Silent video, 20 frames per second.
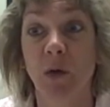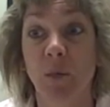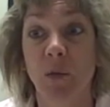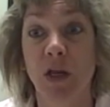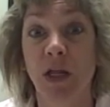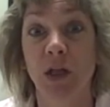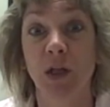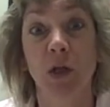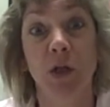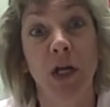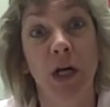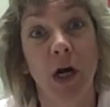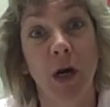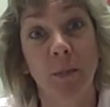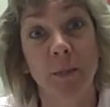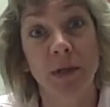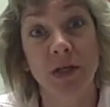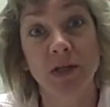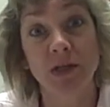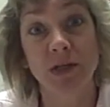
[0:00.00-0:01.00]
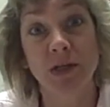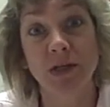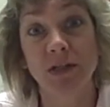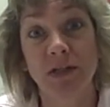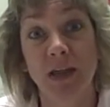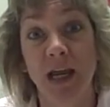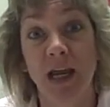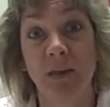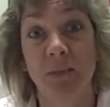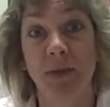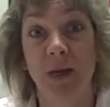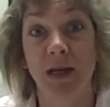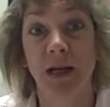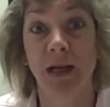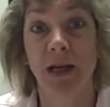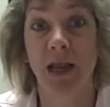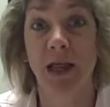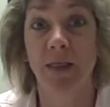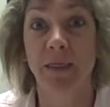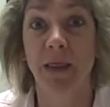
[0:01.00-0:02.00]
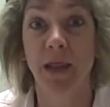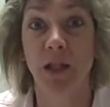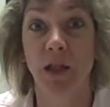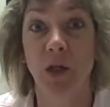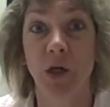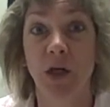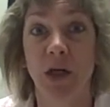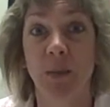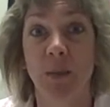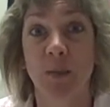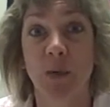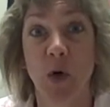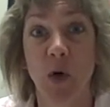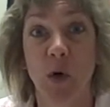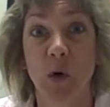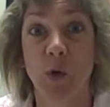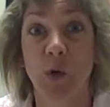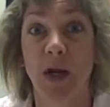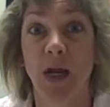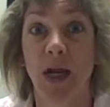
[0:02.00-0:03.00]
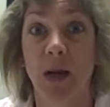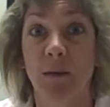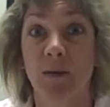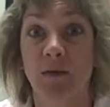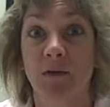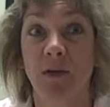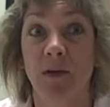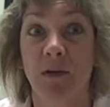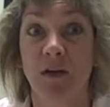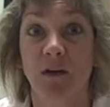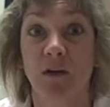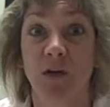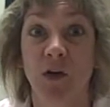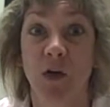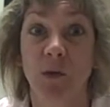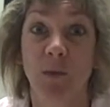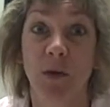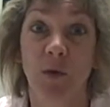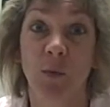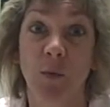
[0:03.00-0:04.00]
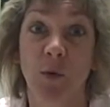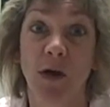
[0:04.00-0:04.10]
we can look at our mission statement and then look at programs and determine,